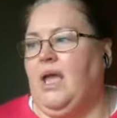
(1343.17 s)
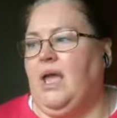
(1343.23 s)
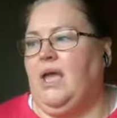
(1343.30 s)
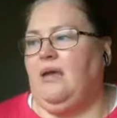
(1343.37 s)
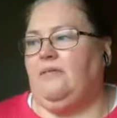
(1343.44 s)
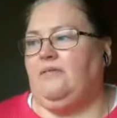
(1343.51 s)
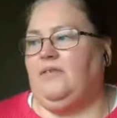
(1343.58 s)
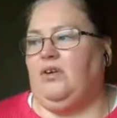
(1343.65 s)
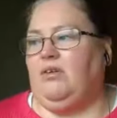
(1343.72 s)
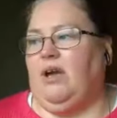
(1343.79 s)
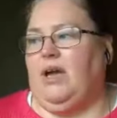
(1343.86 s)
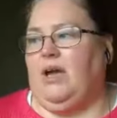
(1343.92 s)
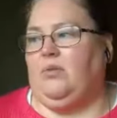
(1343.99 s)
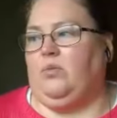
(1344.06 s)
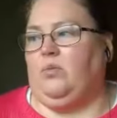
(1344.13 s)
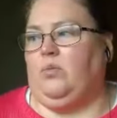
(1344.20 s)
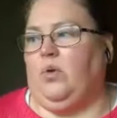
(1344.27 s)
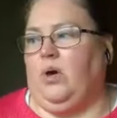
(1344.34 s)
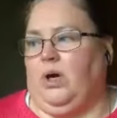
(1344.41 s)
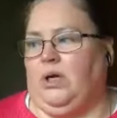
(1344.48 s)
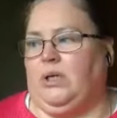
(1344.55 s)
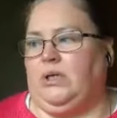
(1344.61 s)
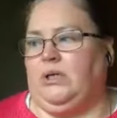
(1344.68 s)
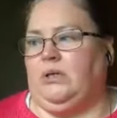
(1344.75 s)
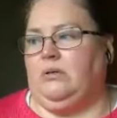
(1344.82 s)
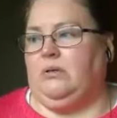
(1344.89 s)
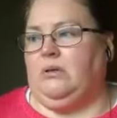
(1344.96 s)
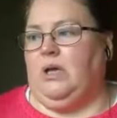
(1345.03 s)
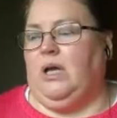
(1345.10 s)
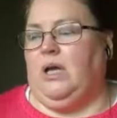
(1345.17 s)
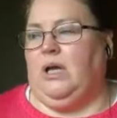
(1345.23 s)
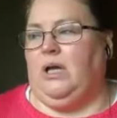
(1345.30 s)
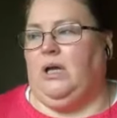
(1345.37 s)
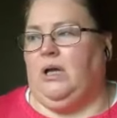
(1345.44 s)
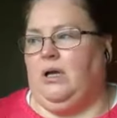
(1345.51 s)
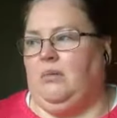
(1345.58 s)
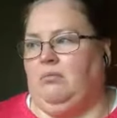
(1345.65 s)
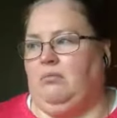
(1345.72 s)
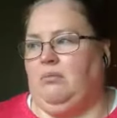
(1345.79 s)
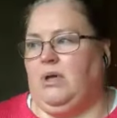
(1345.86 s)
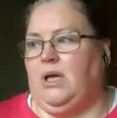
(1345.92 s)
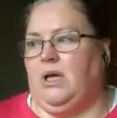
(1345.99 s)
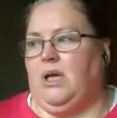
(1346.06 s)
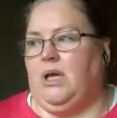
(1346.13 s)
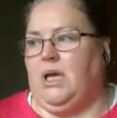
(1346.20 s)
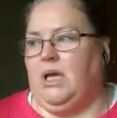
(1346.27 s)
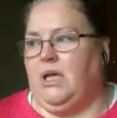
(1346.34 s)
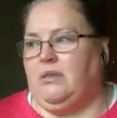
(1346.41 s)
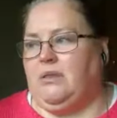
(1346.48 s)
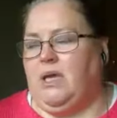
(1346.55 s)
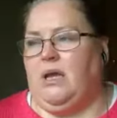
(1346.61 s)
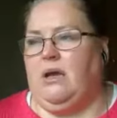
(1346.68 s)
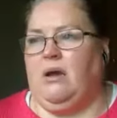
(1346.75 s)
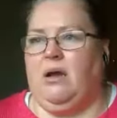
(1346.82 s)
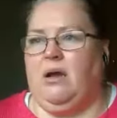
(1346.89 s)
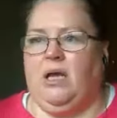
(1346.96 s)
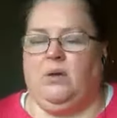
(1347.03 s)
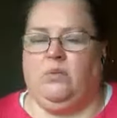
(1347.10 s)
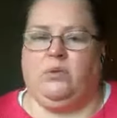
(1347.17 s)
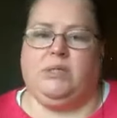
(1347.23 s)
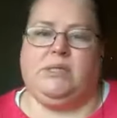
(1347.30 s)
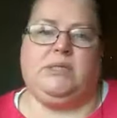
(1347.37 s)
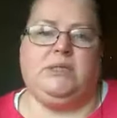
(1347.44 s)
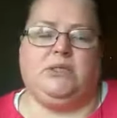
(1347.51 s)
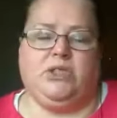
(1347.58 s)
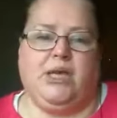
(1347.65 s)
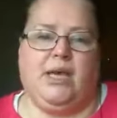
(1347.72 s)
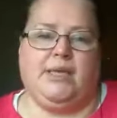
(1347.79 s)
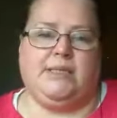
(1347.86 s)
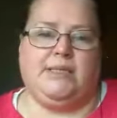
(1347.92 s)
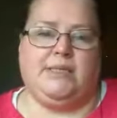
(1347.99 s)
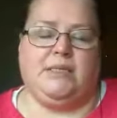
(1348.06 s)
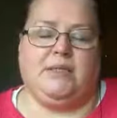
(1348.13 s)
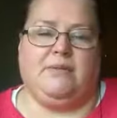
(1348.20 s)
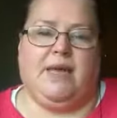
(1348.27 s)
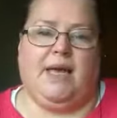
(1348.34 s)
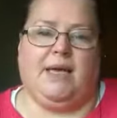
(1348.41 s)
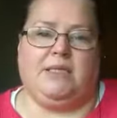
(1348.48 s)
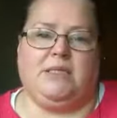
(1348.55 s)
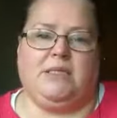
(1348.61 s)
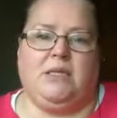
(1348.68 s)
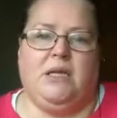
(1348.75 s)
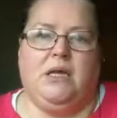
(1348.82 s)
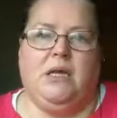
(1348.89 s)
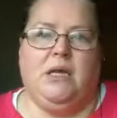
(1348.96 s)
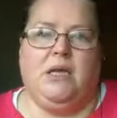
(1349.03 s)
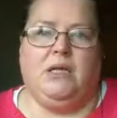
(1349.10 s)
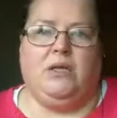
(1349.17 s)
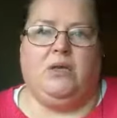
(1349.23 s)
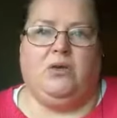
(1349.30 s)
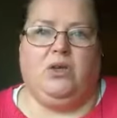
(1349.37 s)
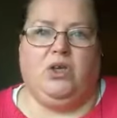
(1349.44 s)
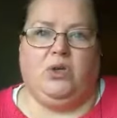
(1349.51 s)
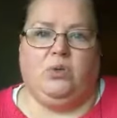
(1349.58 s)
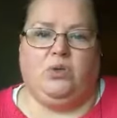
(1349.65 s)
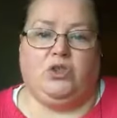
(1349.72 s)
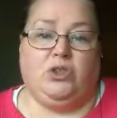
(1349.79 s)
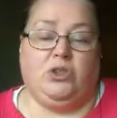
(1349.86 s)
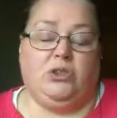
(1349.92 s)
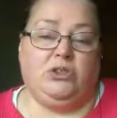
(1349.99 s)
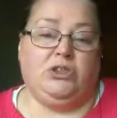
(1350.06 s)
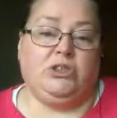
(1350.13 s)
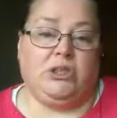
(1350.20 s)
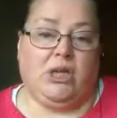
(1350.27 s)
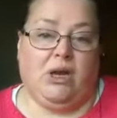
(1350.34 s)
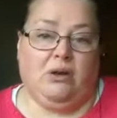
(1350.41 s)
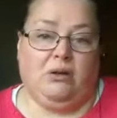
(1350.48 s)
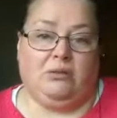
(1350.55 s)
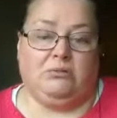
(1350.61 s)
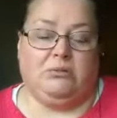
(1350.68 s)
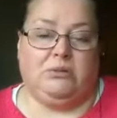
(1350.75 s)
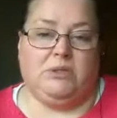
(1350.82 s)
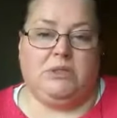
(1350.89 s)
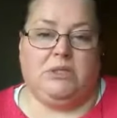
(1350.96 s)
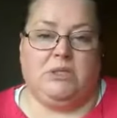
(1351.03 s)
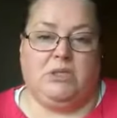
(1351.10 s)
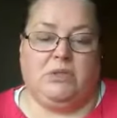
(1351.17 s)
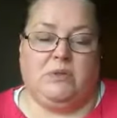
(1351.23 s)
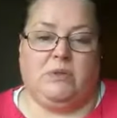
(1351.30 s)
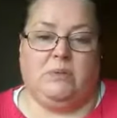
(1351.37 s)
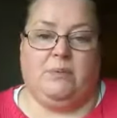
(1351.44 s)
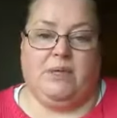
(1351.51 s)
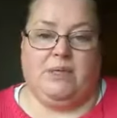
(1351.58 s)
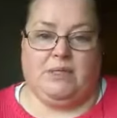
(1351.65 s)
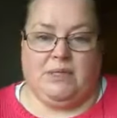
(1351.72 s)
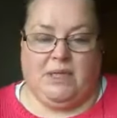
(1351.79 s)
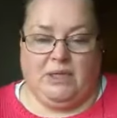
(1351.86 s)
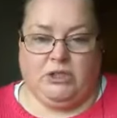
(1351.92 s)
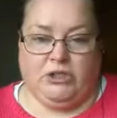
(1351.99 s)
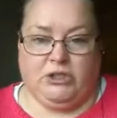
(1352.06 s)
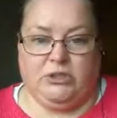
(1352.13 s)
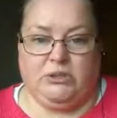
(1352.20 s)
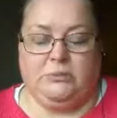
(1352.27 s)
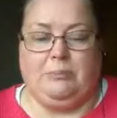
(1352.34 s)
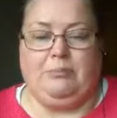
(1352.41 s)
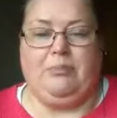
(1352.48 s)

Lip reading: If you're at work, then I would suggest that you use your lunch hour to do some meditation,